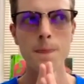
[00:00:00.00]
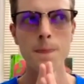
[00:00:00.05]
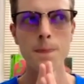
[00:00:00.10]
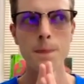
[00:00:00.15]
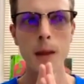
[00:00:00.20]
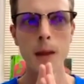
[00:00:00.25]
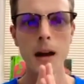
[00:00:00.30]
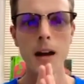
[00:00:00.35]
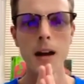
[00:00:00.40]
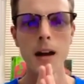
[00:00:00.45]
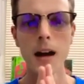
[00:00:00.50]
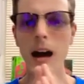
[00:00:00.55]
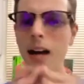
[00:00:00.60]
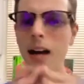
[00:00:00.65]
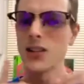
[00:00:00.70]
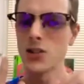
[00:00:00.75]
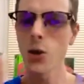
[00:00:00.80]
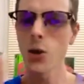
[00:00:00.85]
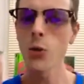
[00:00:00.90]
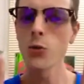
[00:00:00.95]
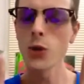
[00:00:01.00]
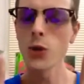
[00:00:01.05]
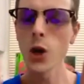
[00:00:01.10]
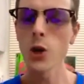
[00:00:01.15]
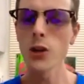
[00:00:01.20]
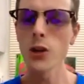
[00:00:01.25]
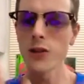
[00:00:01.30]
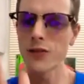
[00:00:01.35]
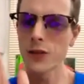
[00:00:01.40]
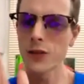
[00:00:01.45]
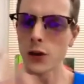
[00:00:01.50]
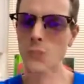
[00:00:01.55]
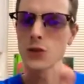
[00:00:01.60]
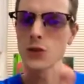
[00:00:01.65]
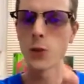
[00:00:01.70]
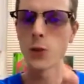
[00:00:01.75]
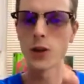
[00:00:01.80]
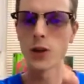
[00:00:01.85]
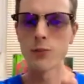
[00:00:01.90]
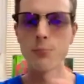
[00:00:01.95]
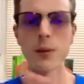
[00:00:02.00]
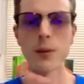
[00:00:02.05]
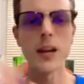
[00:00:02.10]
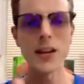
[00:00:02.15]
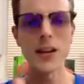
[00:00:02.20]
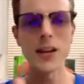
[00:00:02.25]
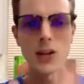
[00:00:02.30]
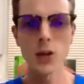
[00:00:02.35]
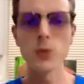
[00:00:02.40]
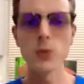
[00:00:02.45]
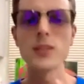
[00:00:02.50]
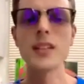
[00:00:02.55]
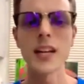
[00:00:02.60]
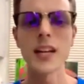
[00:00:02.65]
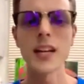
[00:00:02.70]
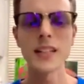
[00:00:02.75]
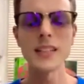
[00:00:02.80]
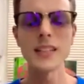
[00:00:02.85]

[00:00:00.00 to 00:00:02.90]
I don't know the first word, but I know technique.